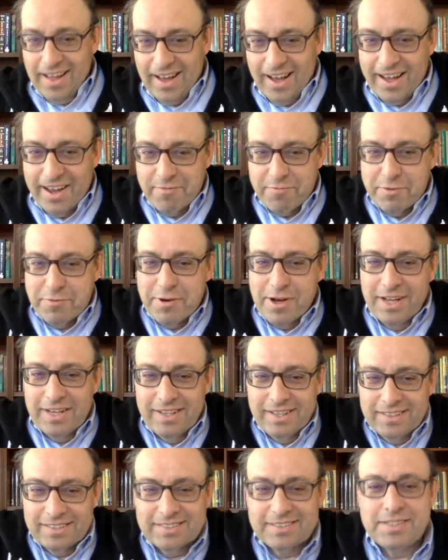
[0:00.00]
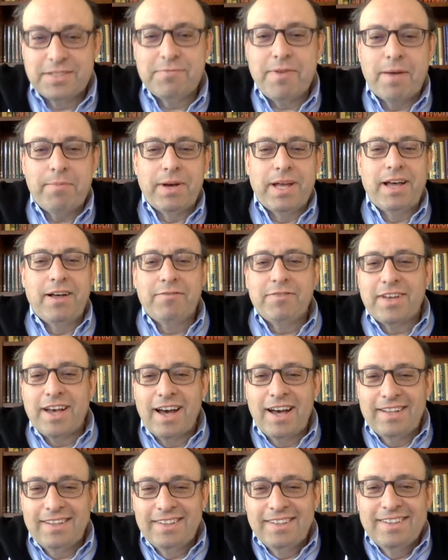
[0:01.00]
Hi, everyone. It's Rabbi
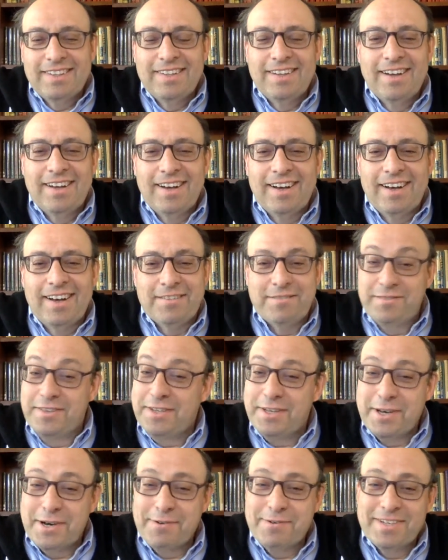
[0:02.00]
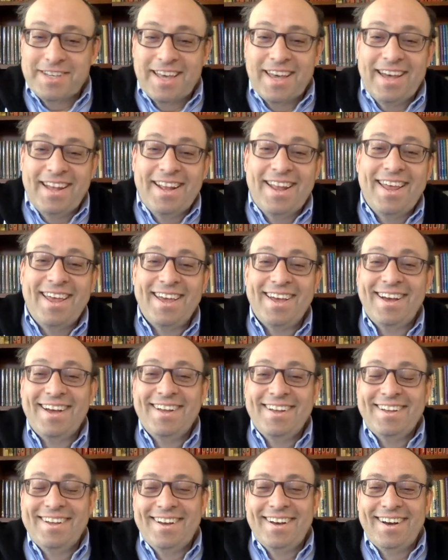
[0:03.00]
Helfgott on video again
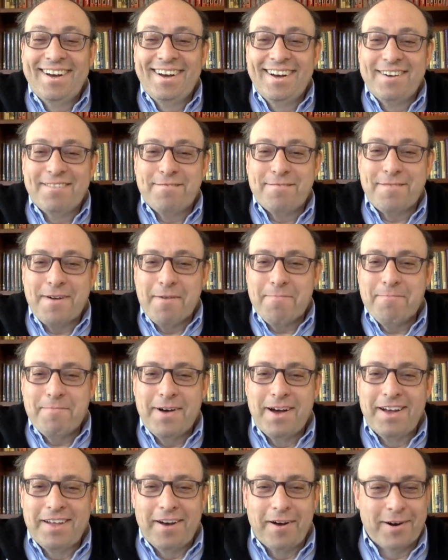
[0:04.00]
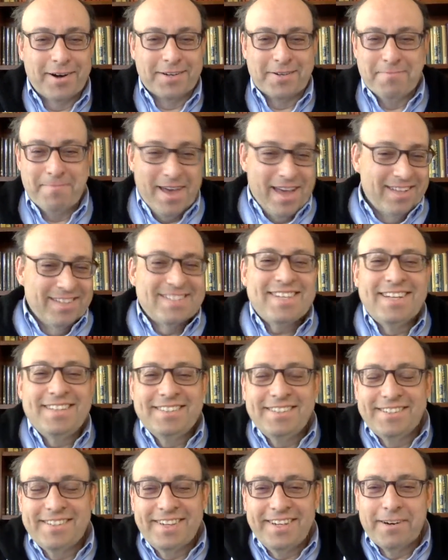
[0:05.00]
from our command
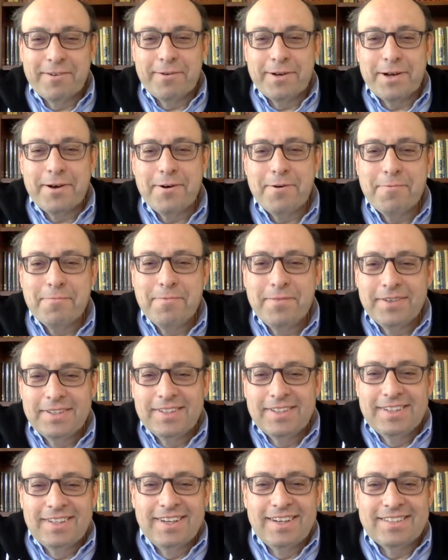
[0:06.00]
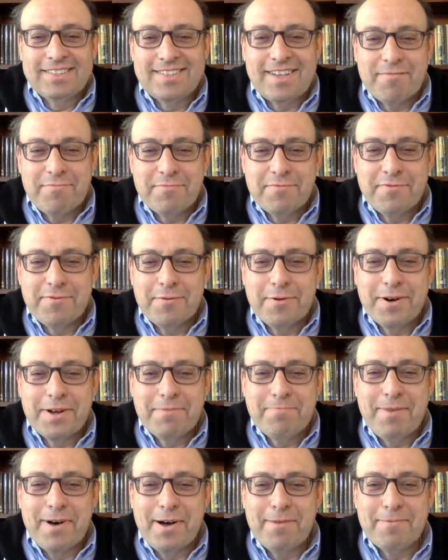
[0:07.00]
center here at home, 740
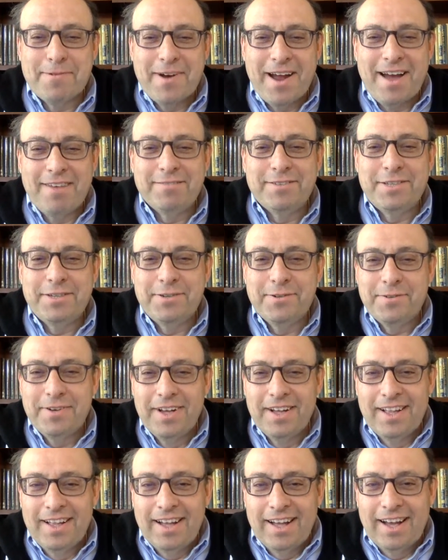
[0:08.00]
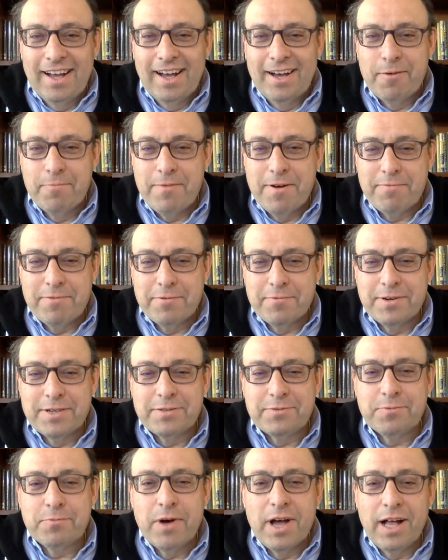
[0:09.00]
Palmer Avenue. I hope everyone
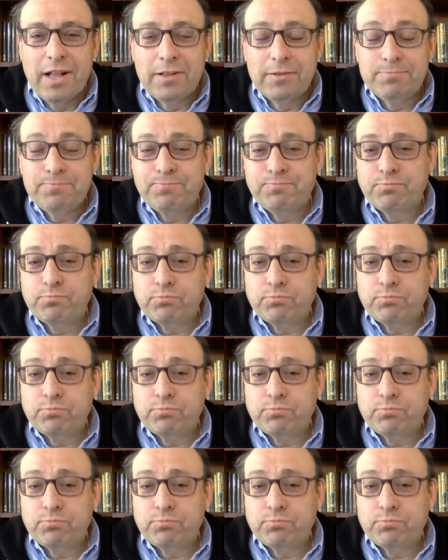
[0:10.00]
is well.